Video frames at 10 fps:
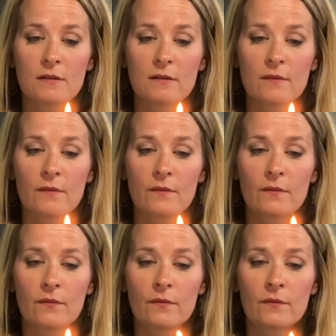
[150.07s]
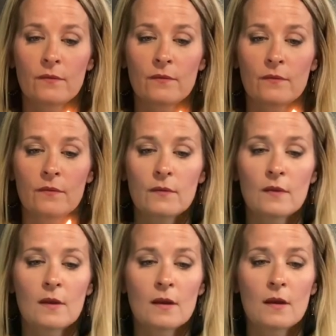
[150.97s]

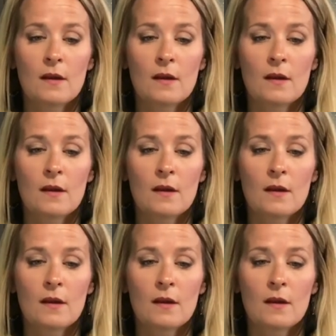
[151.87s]
Nobody speaks.